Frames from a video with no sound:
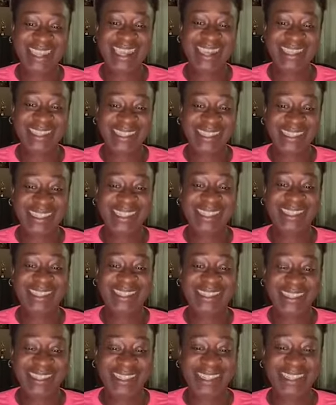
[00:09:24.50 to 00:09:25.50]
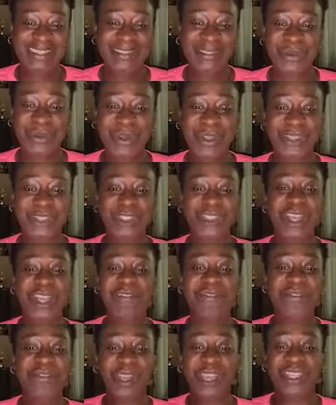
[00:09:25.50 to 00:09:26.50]
Exactly. Yeah. So you're not
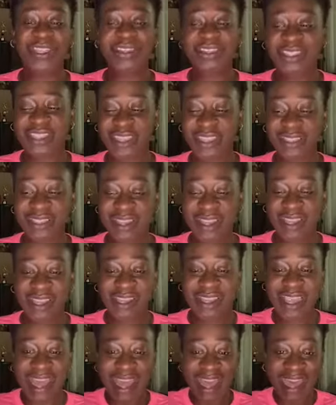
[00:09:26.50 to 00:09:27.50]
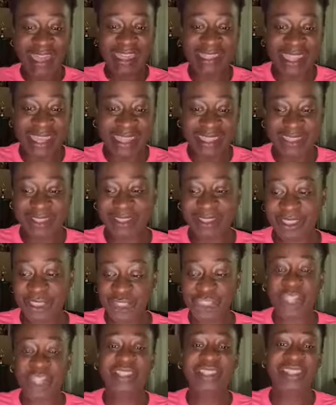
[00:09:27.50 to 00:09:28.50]
focused on just the highlights and the
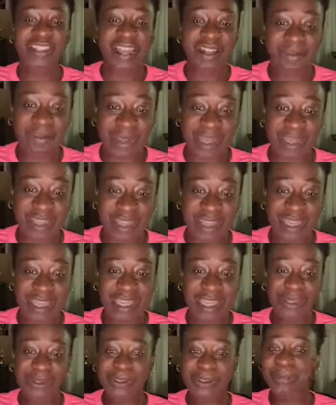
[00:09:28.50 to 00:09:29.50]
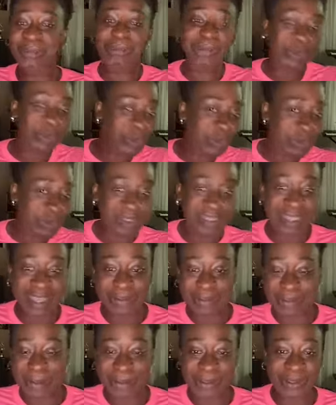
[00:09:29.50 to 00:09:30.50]
shots that went in or the moves that
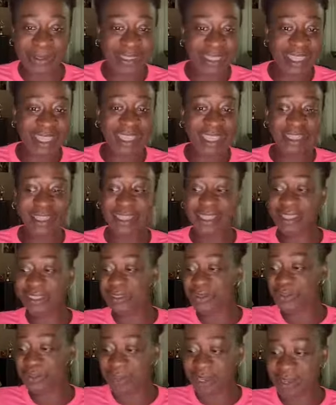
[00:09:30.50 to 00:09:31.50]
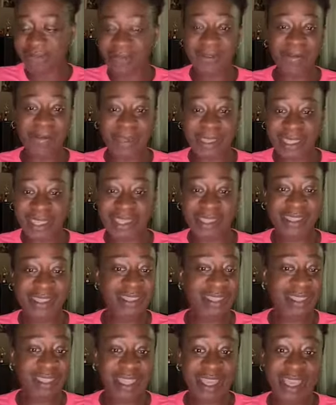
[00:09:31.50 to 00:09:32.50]
people did. Like, it's right from beginning
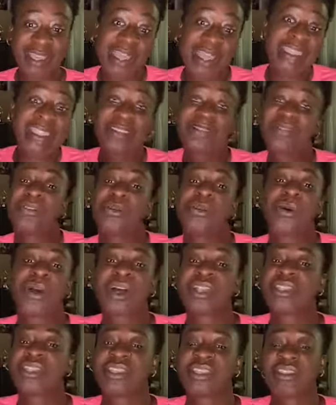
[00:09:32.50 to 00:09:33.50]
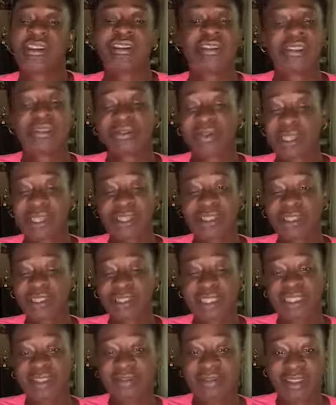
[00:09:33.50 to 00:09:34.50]
to the end, as if you're watching on a regular
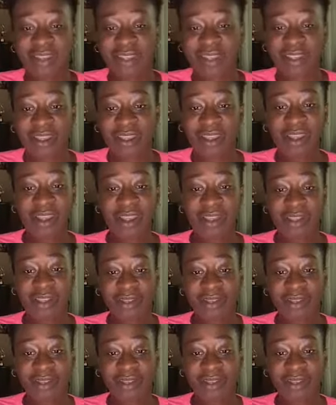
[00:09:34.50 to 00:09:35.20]
TV, a